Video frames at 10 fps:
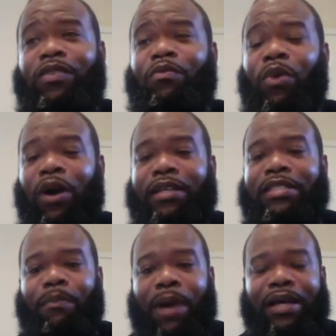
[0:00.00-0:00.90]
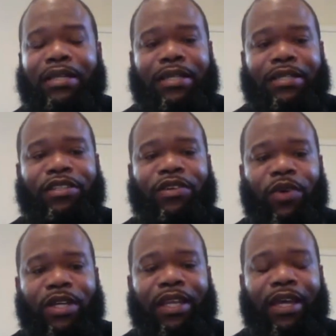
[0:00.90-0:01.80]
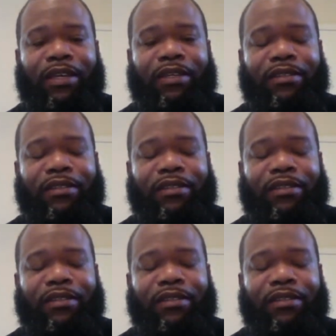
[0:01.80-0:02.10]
brought it to my attention one day,